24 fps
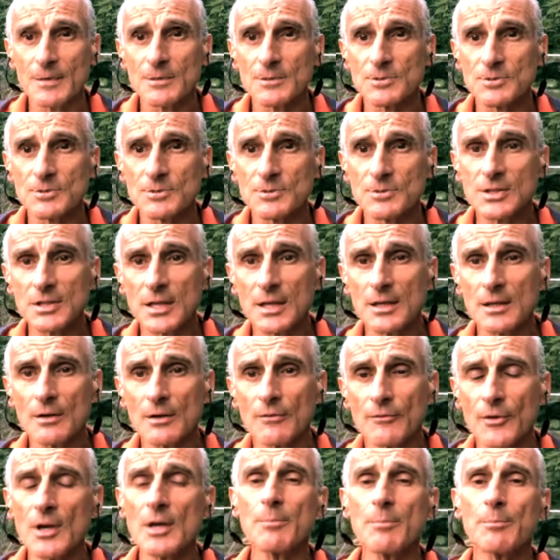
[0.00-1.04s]
sitting
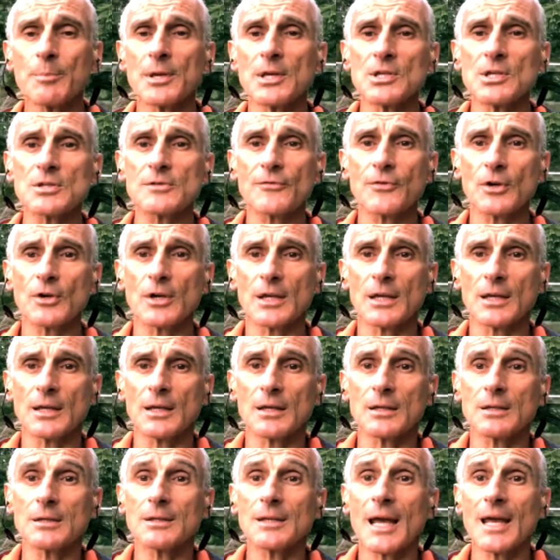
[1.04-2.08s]
very
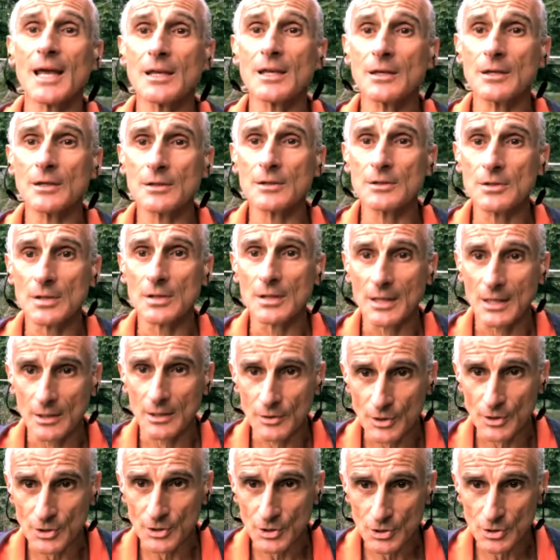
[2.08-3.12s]
peacefully, naked
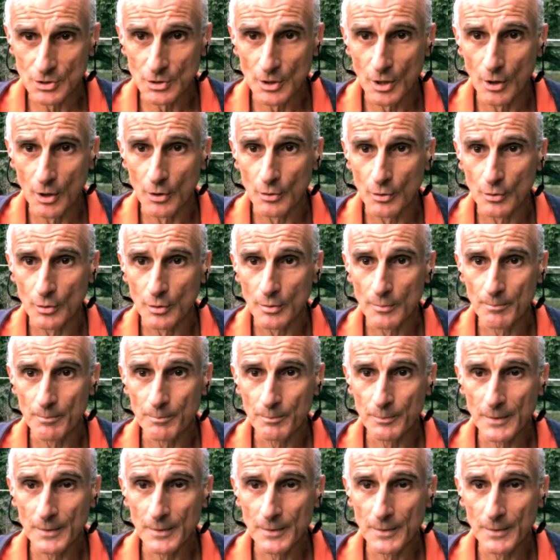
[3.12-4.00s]
in the snow.